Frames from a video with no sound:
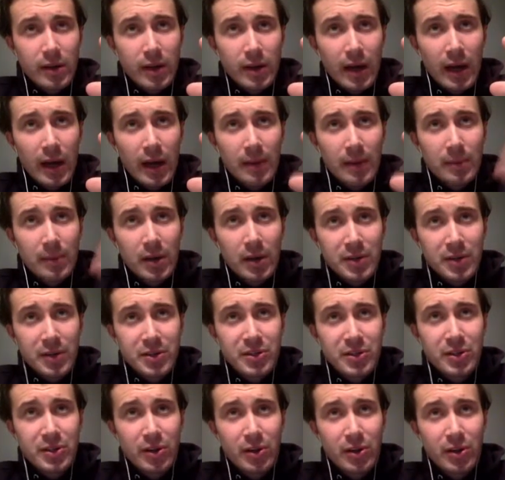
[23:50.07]
I
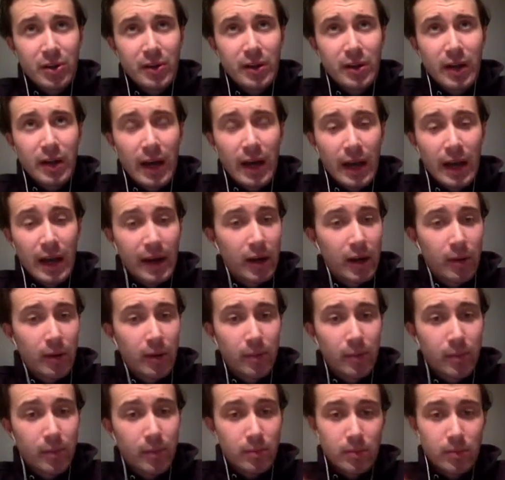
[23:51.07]
just got
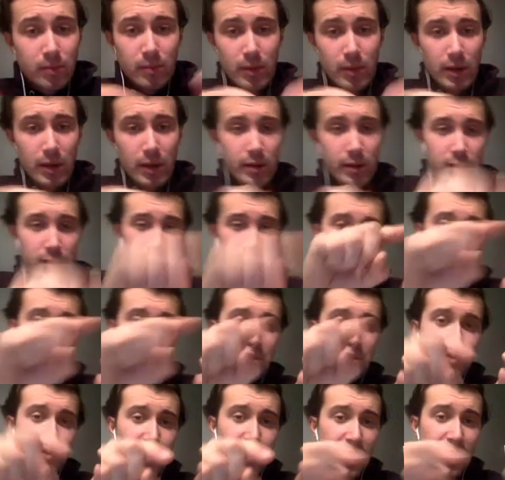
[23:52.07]
a
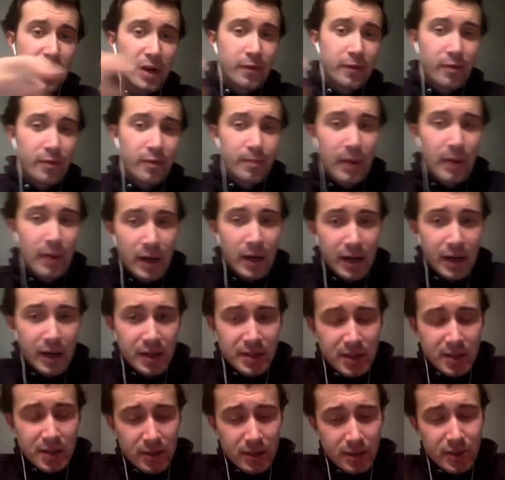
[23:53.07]
hinge bracket from
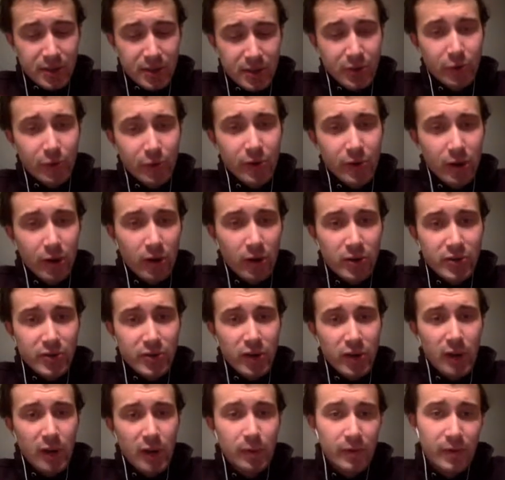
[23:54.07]
Bunnings, screwed it on
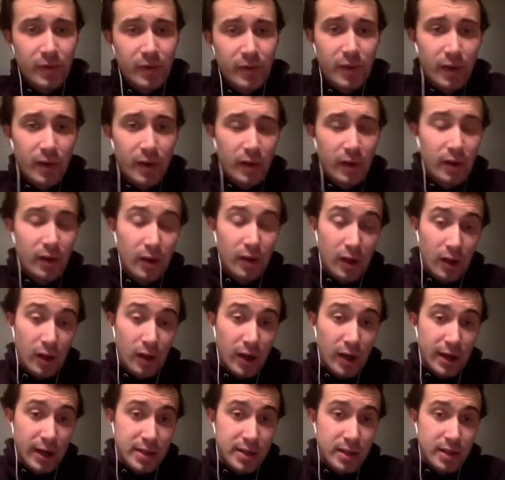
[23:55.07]
top of the
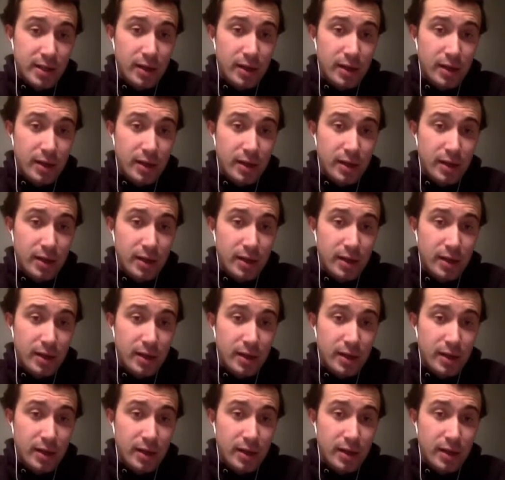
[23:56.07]
light